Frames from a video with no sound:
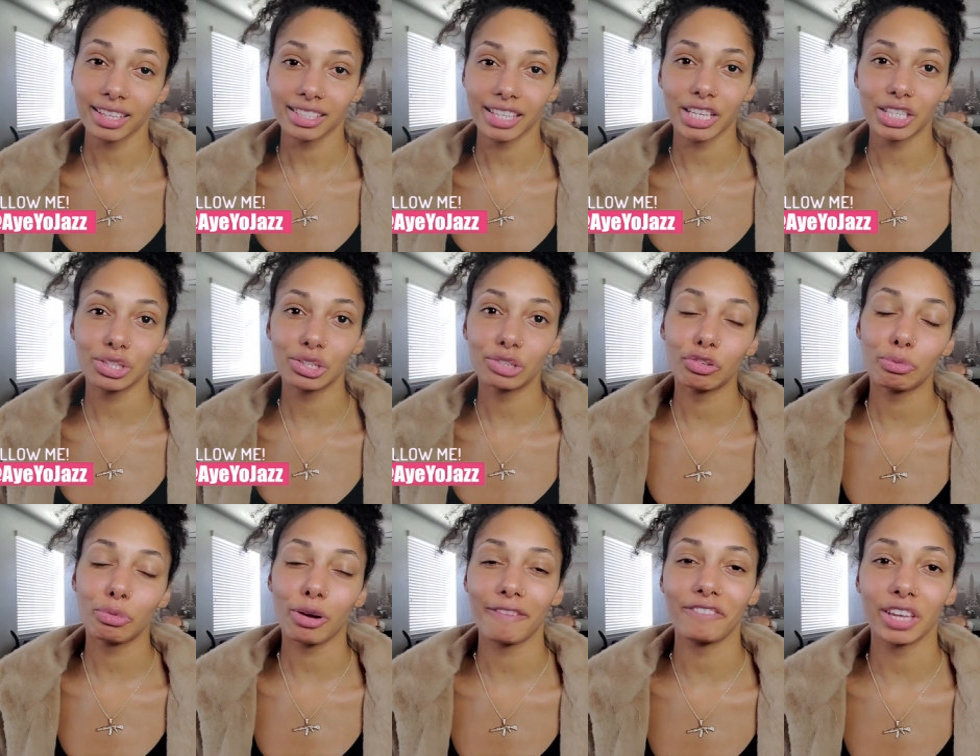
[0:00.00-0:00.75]
stay tuned
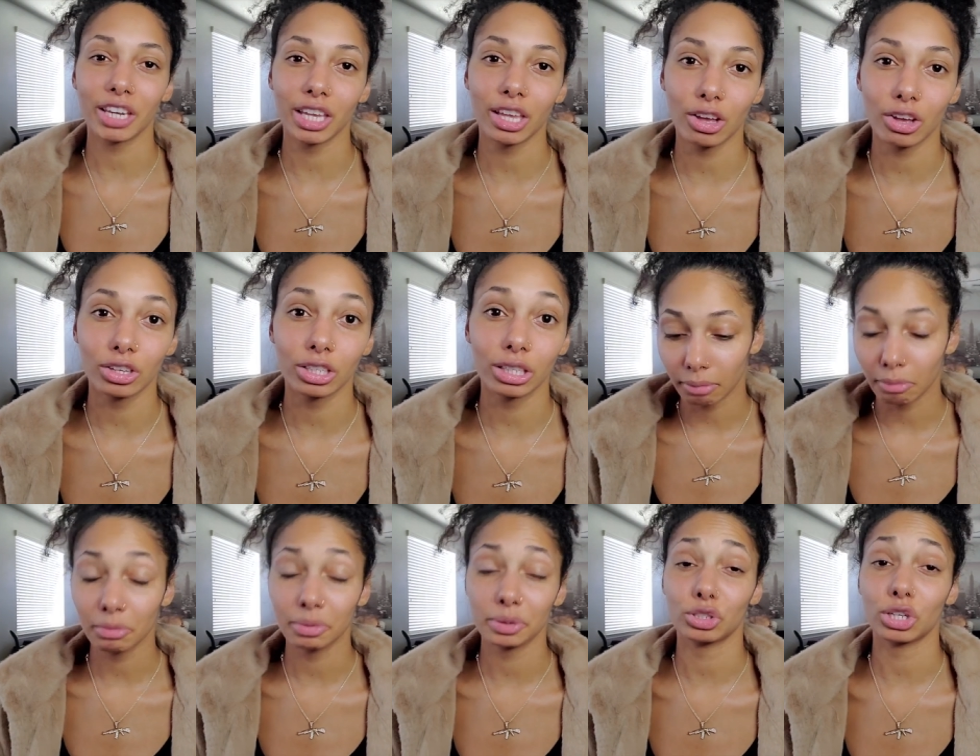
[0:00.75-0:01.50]
for more videos. I'm
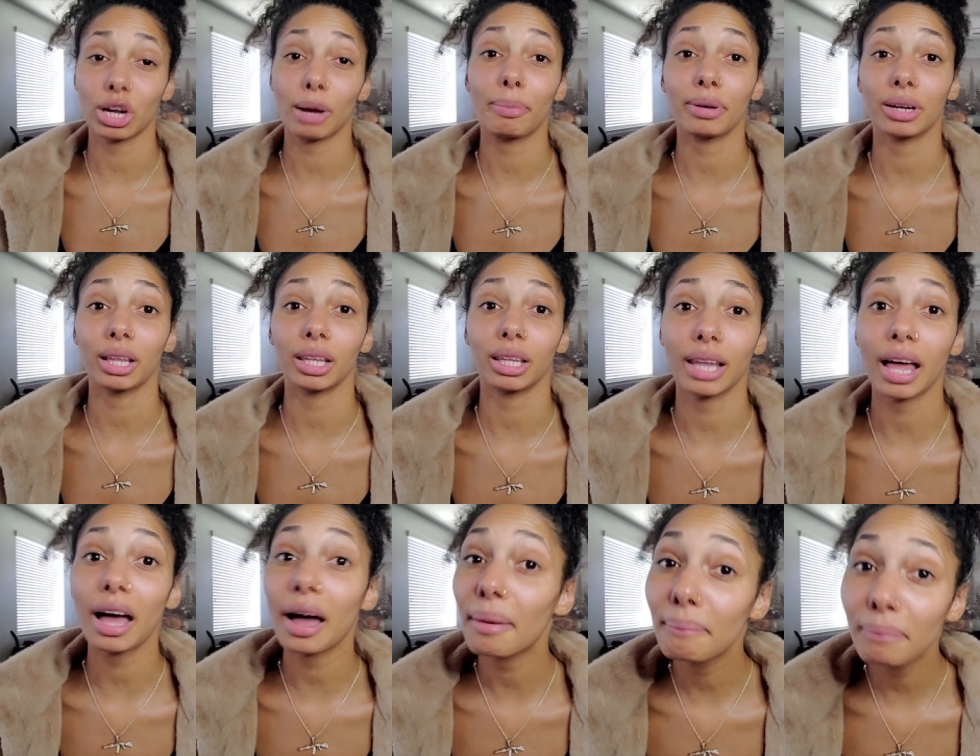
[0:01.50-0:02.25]
gonna be dropping a
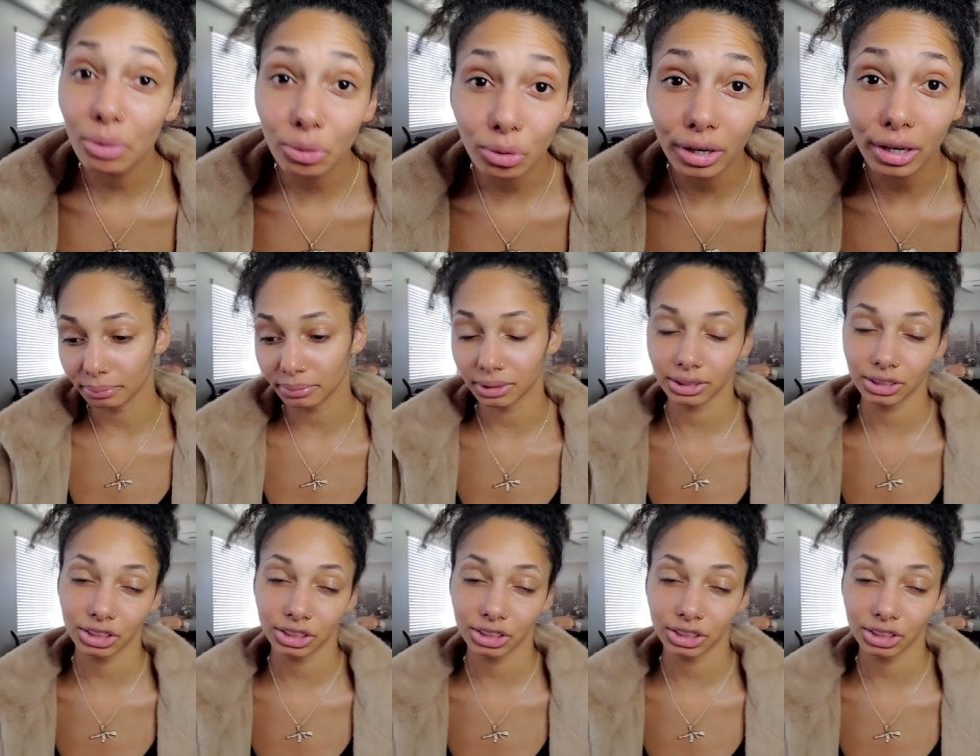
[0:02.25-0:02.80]
lot more.